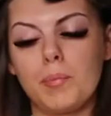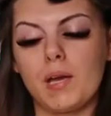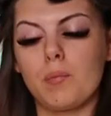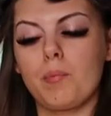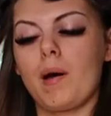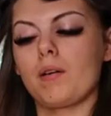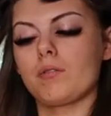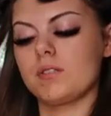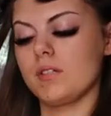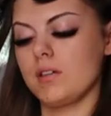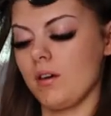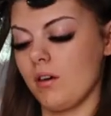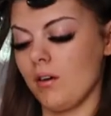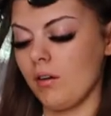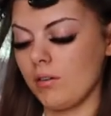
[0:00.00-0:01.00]
big bouncy
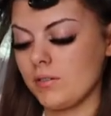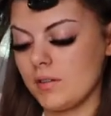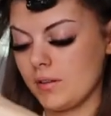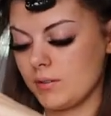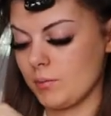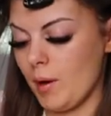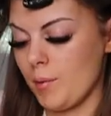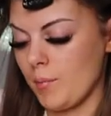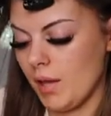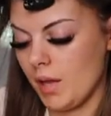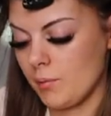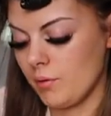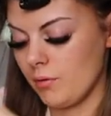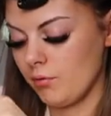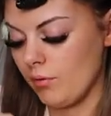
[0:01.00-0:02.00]
curls that's what I'm
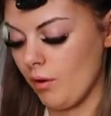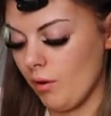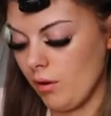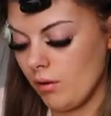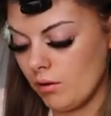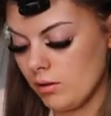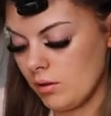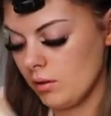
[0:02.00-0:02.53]
aiming for